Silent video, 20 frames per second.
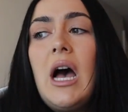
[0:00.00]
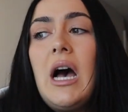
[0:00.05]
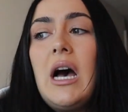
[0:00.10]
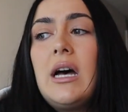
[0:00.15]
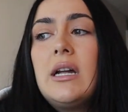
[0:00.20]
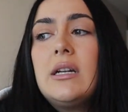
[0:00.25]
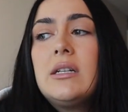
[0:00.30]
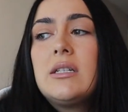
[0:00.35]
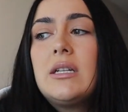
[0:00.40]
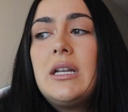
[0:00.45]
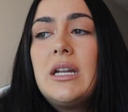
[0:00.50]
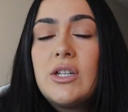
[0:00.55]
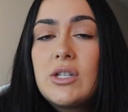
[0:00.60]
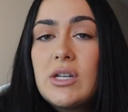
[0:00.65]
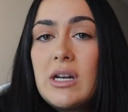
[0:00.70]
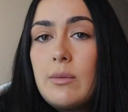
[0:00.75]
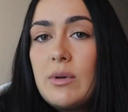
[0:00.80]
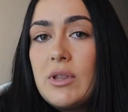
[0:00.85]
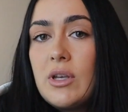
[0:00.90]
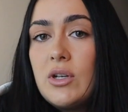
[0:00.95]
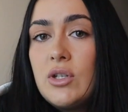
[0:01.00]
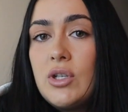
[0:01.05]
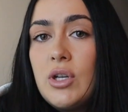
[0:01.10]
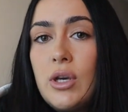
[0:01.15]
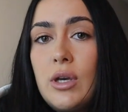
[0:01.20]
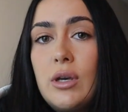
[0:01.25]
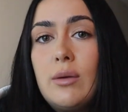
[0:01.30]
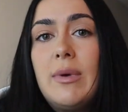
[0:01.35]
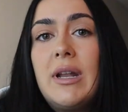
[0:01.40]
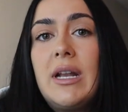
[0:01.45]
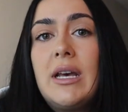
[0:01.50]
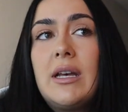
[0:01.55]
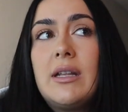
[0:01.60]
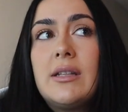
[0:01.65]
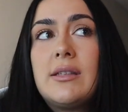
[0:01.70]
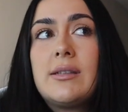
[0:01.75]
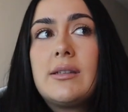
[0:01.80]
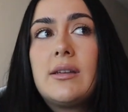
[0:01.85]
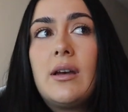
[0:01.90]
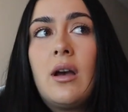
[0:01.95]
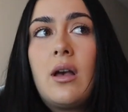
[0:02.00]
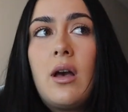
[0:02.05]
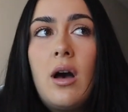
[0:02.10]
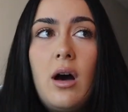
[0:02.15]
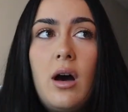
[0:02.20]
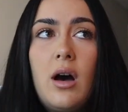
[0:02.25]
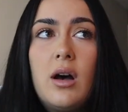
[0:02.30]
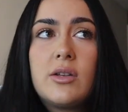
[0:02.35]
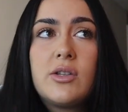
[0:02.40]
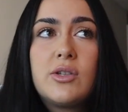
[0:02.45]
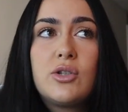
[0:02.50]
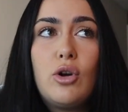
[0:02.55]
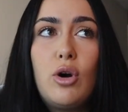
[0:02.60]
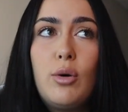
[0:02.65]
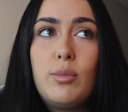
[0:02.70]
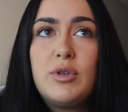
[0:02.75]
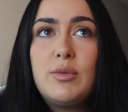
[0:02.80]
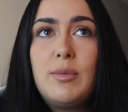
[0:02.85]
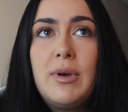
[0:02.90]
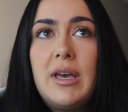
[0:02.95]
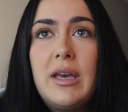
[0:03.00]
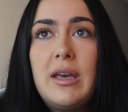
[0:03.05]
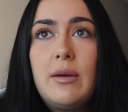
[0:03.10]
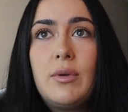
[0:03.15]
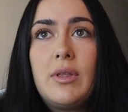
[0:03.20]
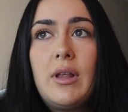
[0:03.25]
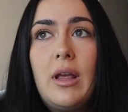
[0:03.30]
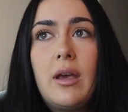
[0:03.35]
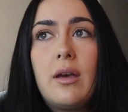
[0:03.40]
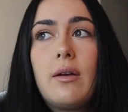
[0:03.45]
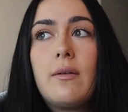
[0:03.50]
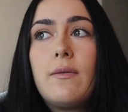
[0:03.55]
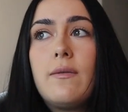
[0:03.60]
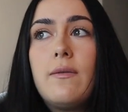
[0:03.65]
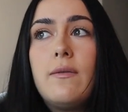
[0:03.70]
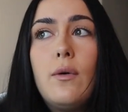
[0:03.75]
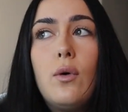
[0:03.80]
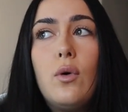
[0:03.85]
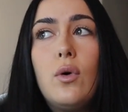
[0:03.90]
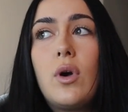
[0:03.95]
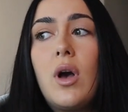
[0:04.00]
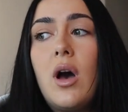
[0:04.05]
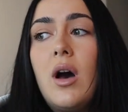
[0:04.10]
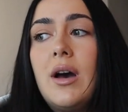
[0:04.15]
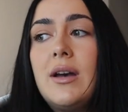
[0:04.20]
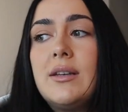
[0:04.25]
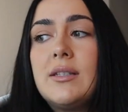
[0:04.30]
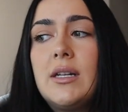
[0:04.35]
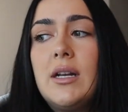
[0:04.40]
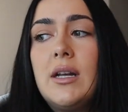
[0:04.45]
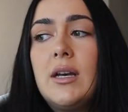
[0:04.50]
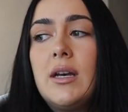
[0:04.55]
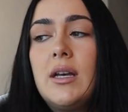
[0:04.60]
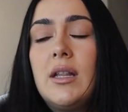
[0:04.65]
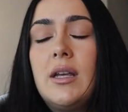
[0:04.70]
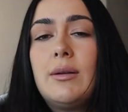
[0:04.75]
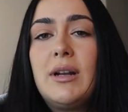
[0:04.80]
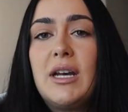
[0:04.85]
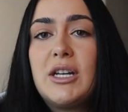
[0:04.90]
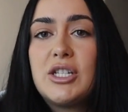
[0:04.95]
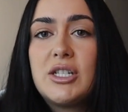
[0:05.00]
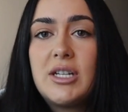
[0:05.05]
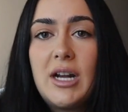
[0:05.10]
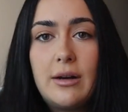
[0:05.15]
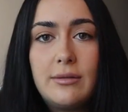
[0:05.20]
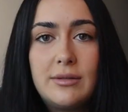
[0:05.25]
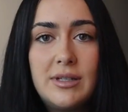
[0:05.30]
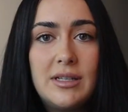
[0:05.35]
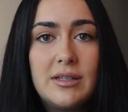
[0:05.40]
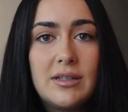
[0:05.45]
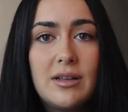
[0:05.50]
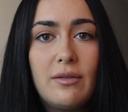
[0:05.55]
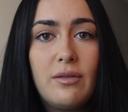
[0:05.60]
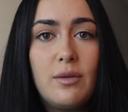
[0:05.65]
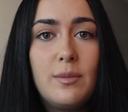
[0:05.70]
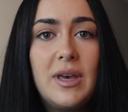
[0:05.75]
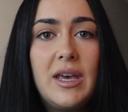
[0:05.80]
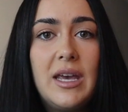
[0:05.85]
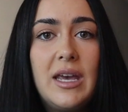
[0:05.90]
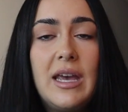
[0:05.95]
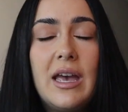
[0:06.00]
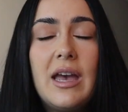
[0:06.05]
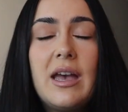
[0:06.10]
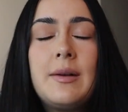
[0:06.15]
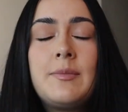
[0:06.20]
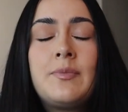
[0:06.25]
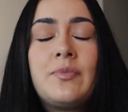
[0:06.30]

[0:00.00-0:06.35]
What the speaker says: And literally within 2 minutes, a car stopped me with like four guys in it and they were like shouting stuff at me.